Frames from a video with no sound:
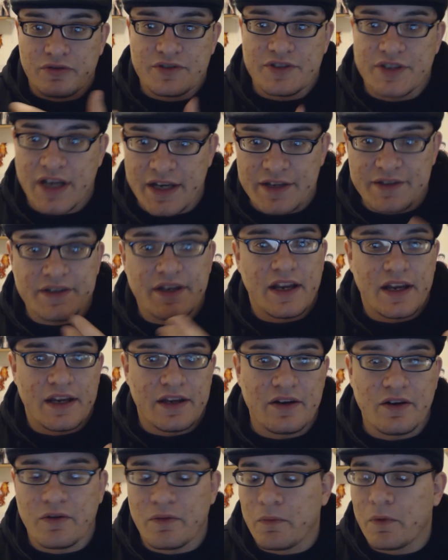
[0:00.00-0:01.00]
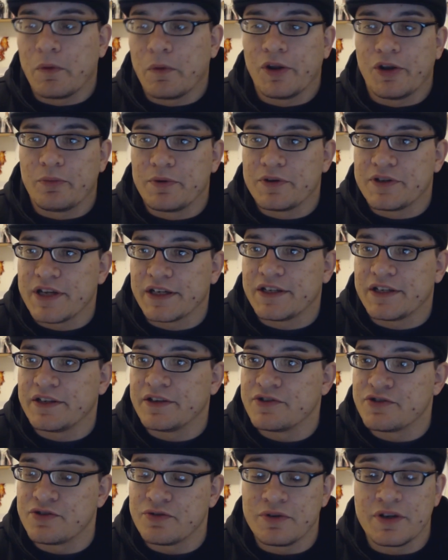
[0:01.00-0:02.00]
Sasuke, you know, while they're protecting
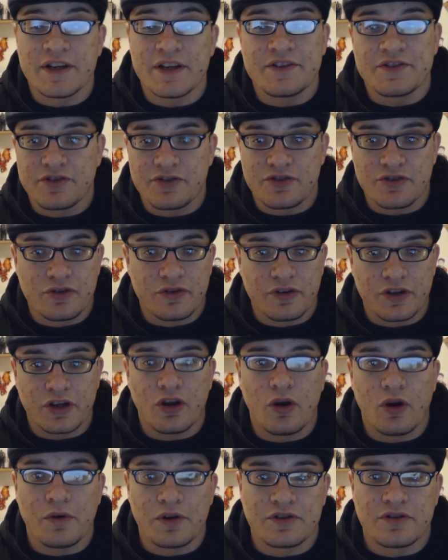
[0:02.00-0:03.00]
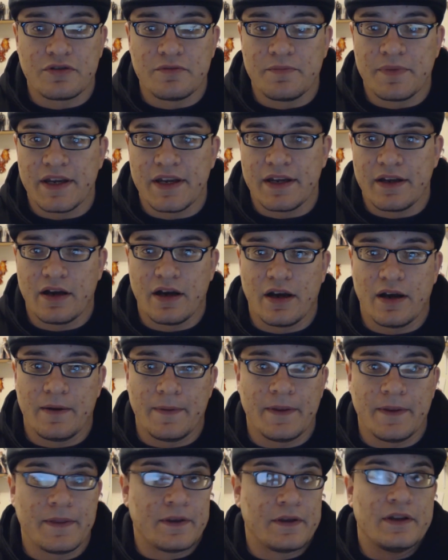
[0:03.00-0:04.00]
Tazuna, is certainly going to be,
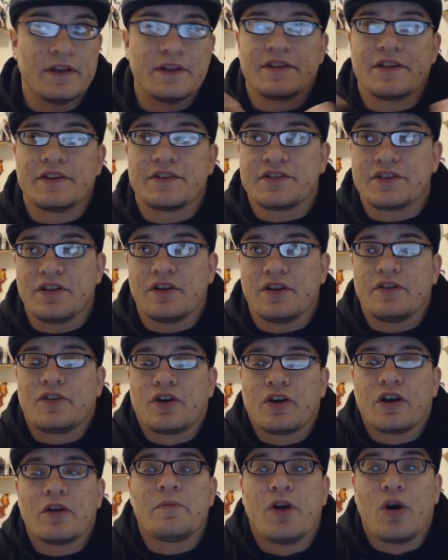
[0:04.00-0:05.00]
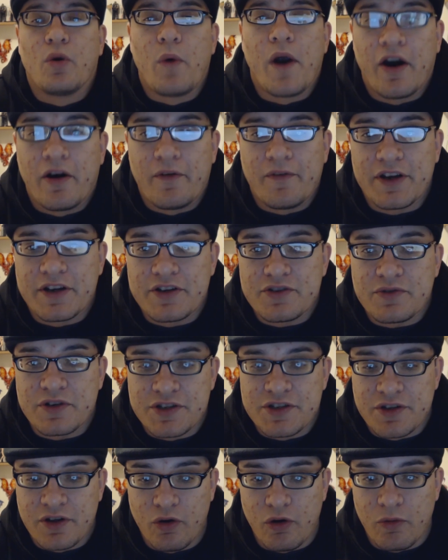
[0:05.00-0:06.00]
they're going to be aware of it,
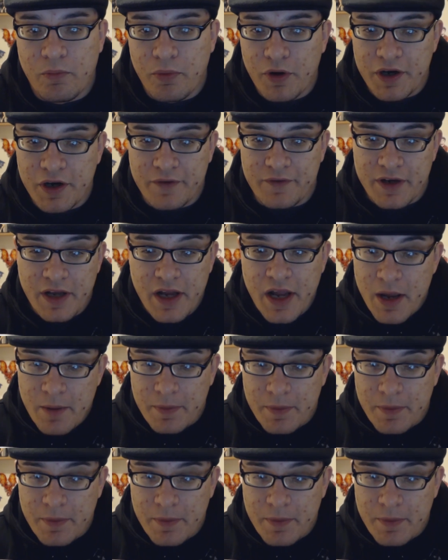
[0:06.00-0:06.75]
is the whole point of it.